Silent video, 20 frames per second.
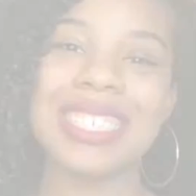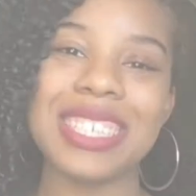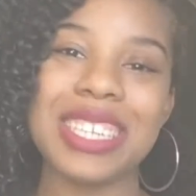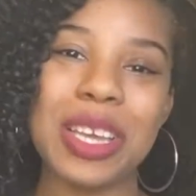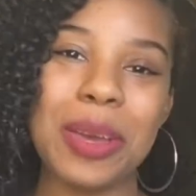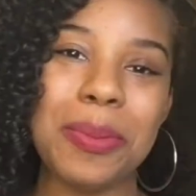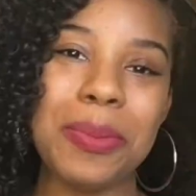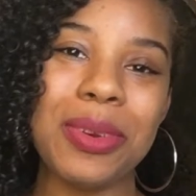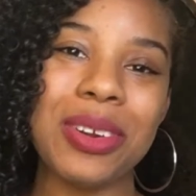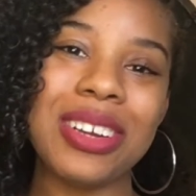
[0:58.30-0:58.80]

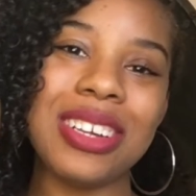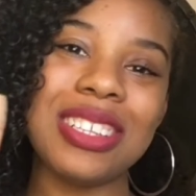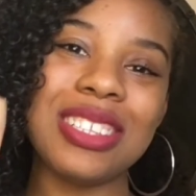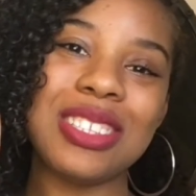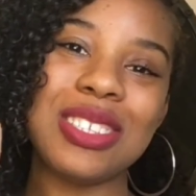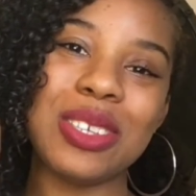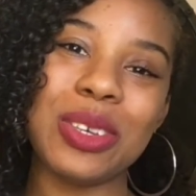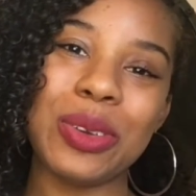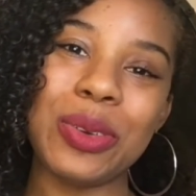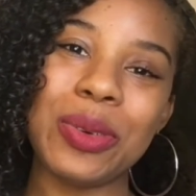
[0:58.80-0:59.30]
Number
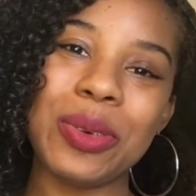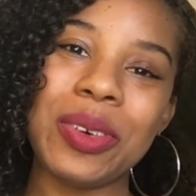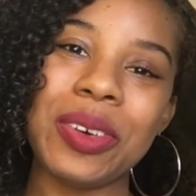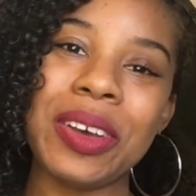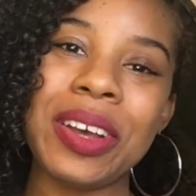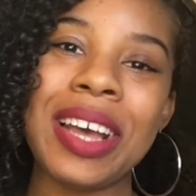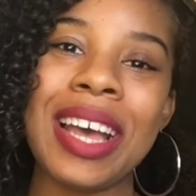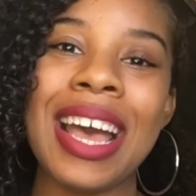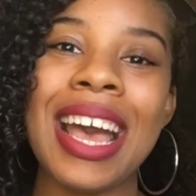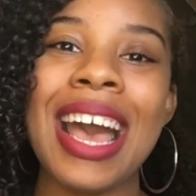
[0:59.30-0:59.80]
two,
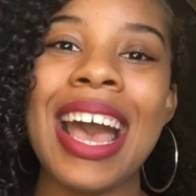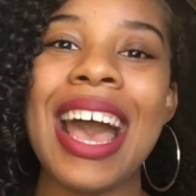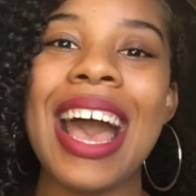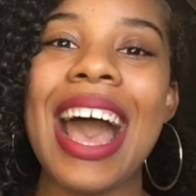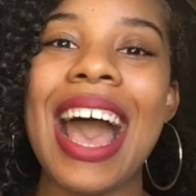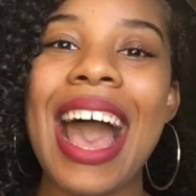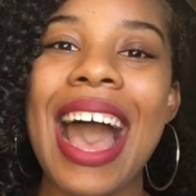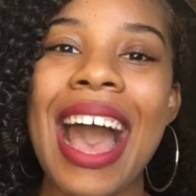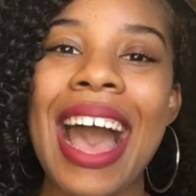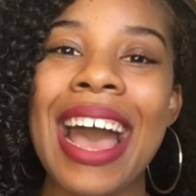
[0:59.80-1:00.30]

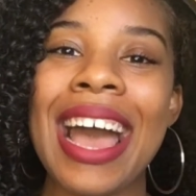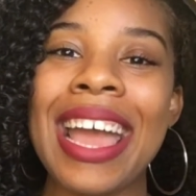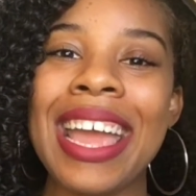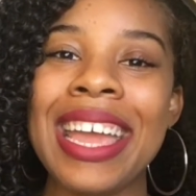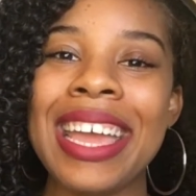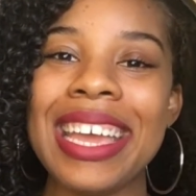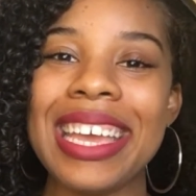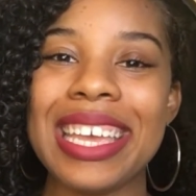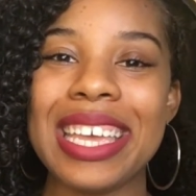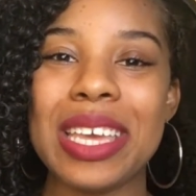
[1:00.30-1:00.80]

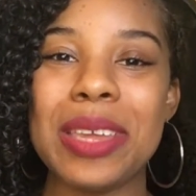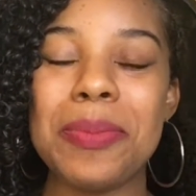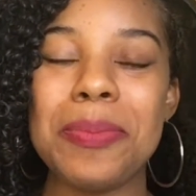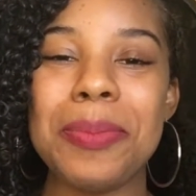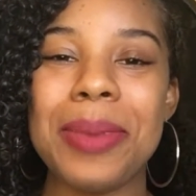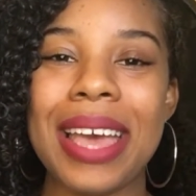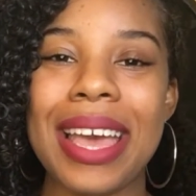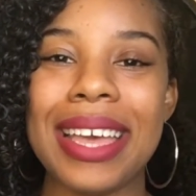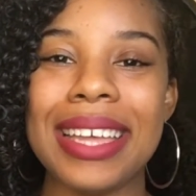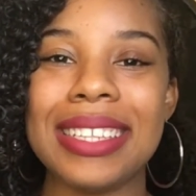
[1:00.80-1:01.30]
I can
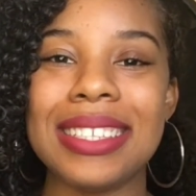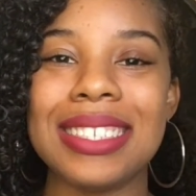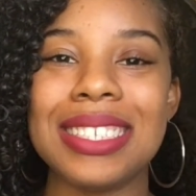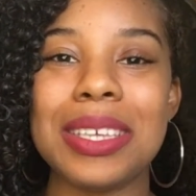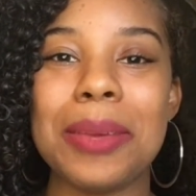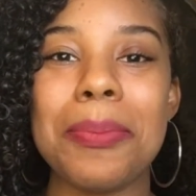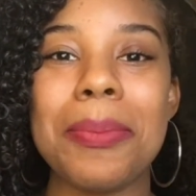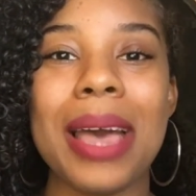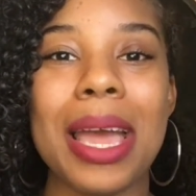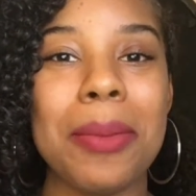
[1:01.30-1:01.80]
bend
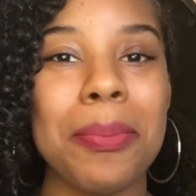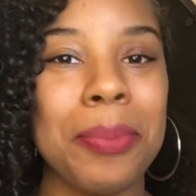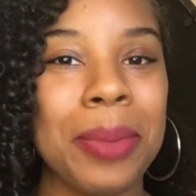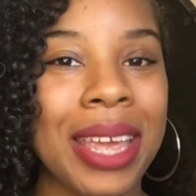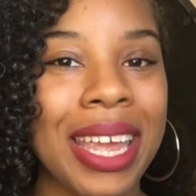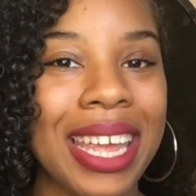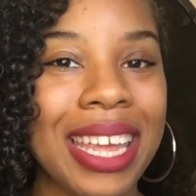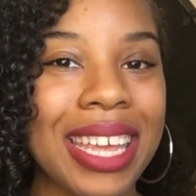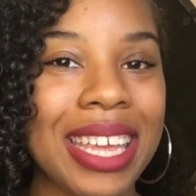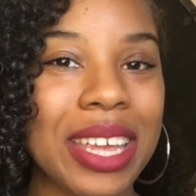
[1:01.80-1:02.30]
my
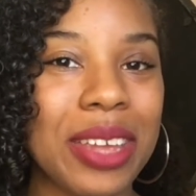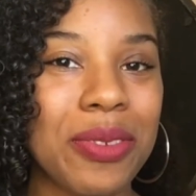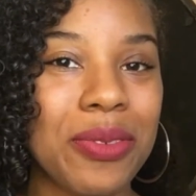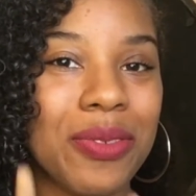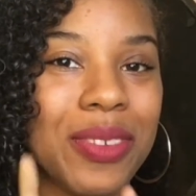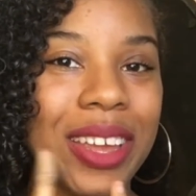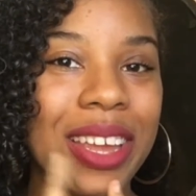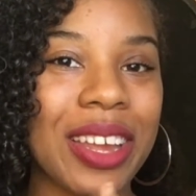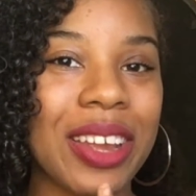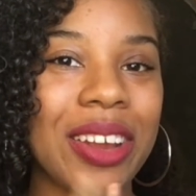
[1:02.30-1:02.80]
pinky
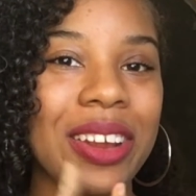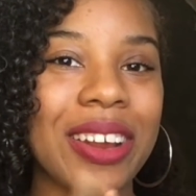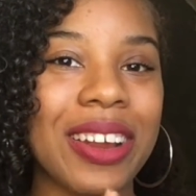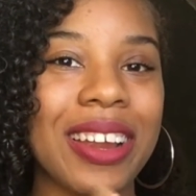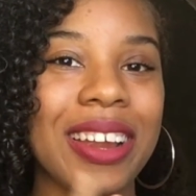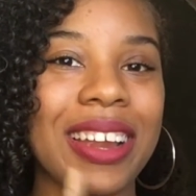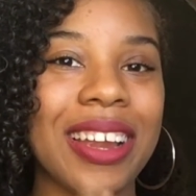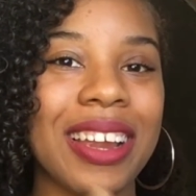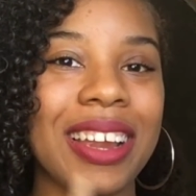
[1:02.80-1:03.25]
finger